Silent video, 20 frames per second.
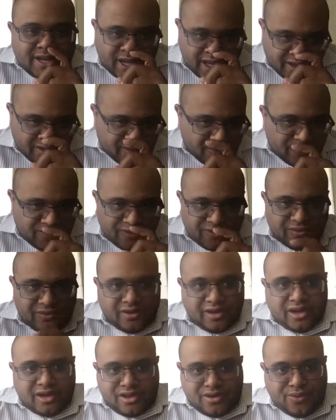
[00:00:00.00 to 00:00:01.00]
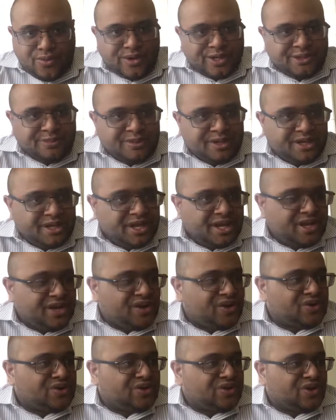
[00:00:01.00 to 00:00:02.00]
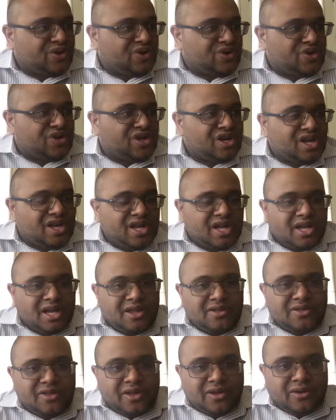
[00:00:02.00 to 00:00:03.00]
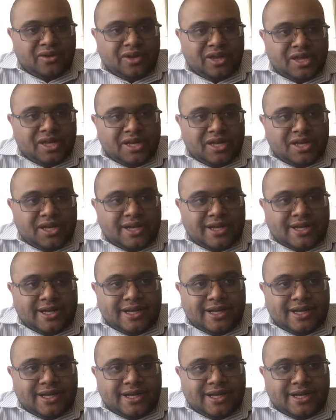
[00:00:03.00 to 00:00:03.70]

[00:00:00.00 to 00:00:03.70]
deals, endorsement deals, or they'll get